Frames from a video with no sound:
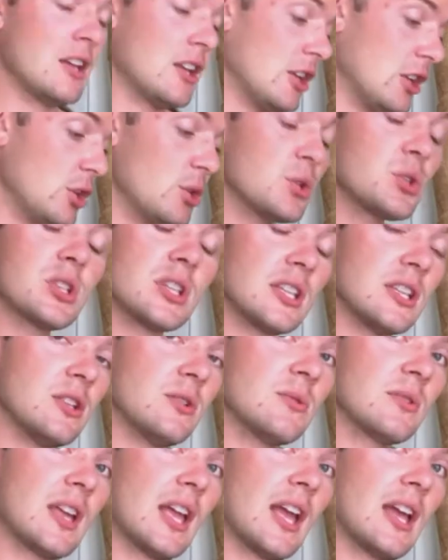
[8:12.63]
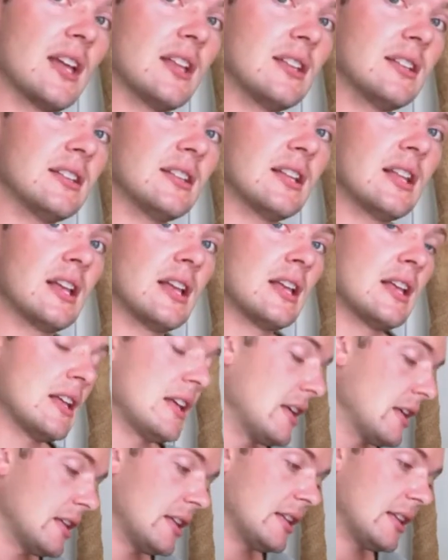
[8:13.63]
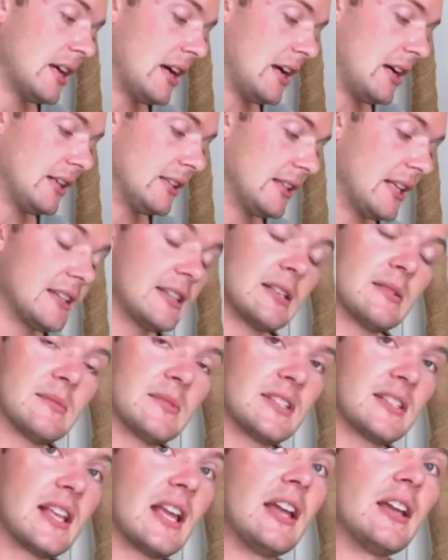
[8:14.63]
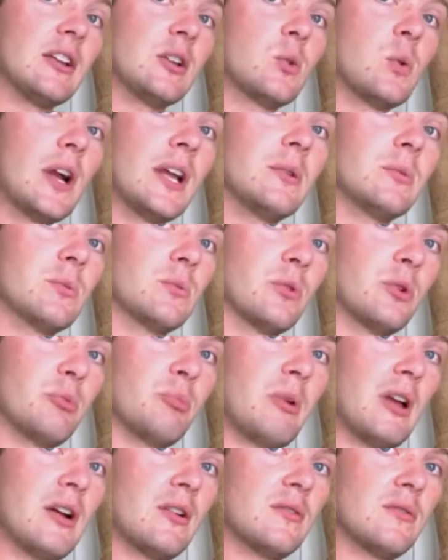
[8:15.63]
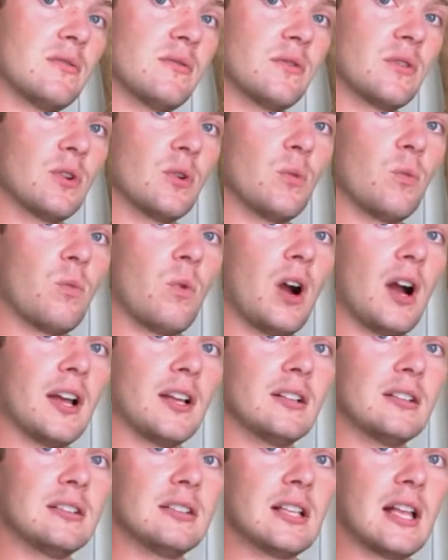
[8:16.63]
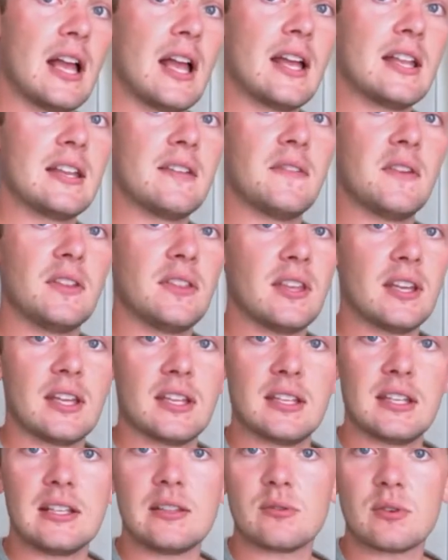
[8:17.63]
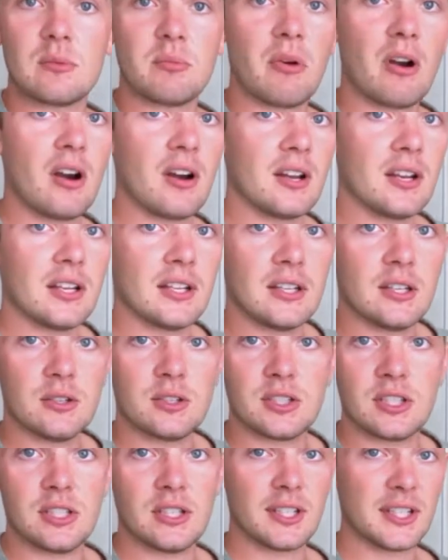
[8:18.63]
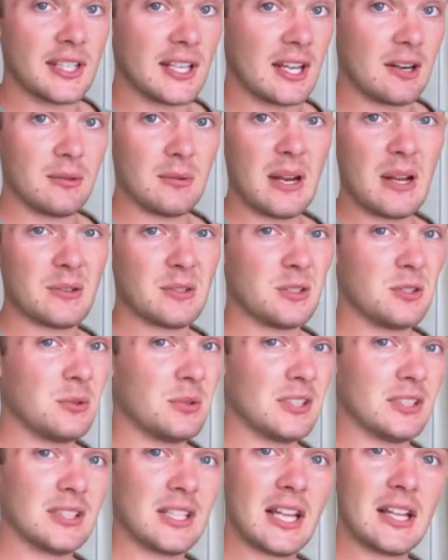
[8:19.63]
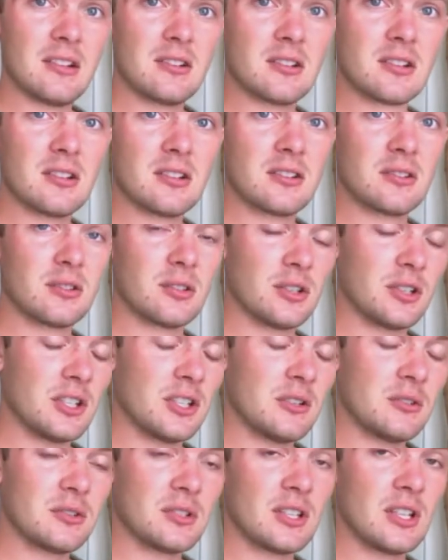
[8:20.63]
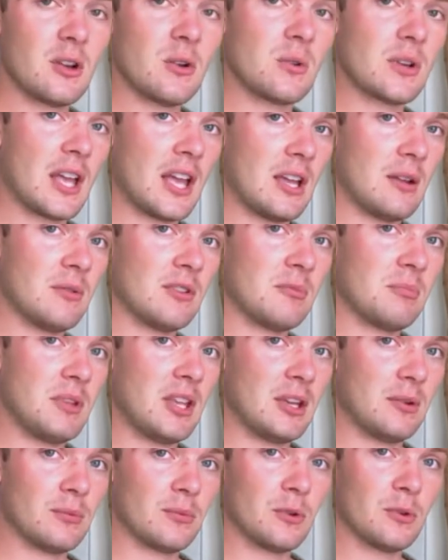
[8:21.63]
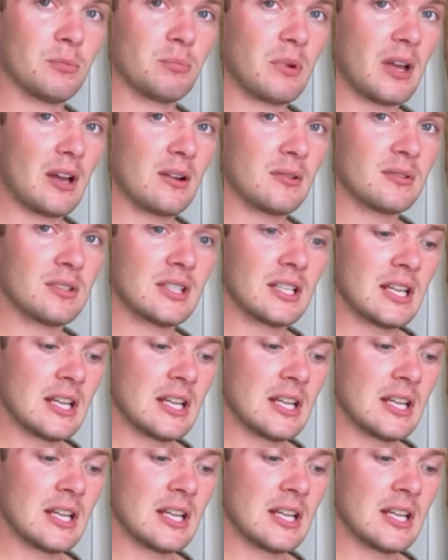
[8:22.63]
Usually you can let them stay quite root bound for a while, and if you think it needs repotting, usually you can get around to it later. They're usually okay with being root bound.